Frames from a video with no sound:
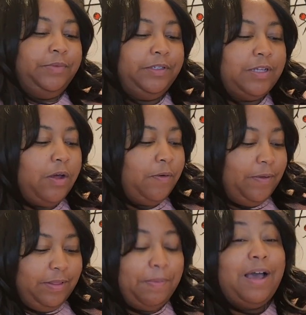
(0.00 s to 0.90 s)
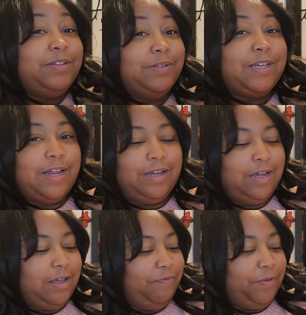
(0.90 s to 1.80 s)
So the box is kind of
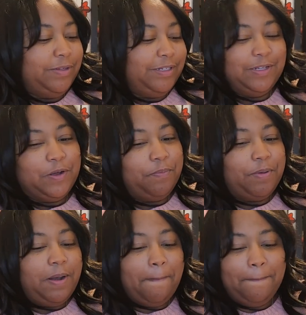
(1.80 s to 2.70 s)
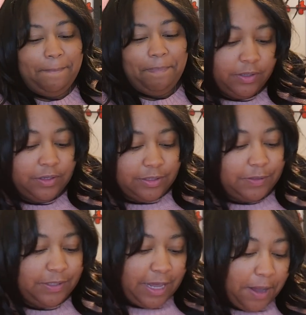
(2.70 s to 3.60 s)
confusing to open. So
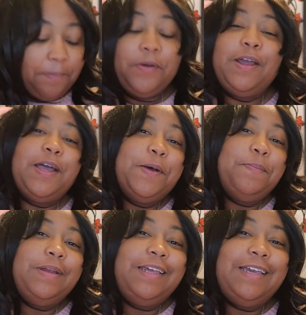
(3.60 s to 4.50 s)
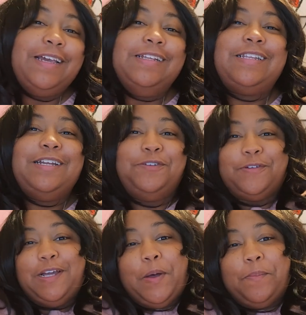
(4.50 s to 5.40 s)
Scamper and Company is a
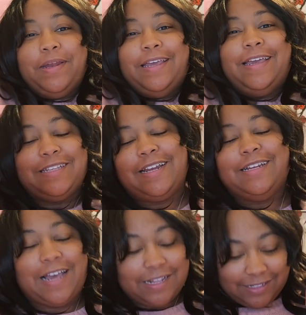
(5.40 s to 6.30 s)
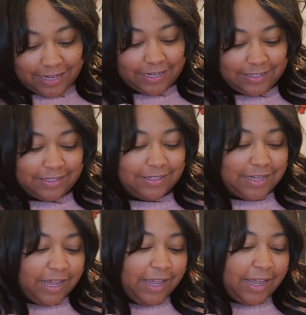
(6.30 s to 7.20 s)
jewelry company in Dallas, Texas,
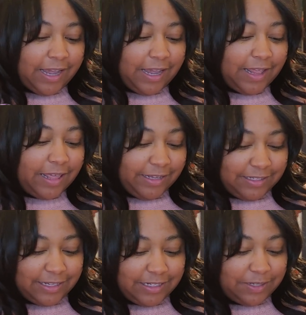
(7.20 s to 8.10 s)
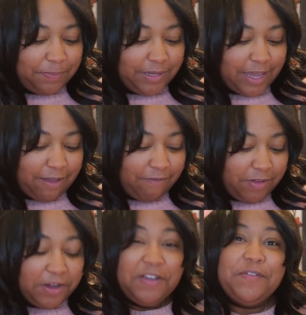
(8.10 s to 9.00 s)
and they sent me a
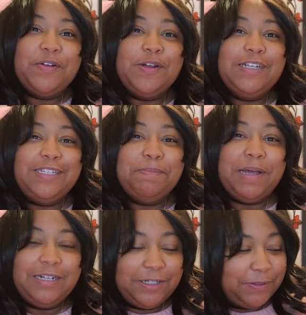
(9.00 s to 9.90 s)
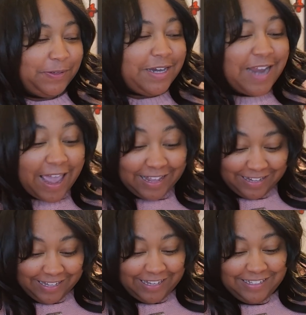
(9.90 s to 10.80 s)
very, very special
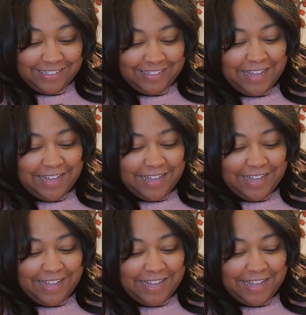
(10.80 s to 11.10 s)
necklace.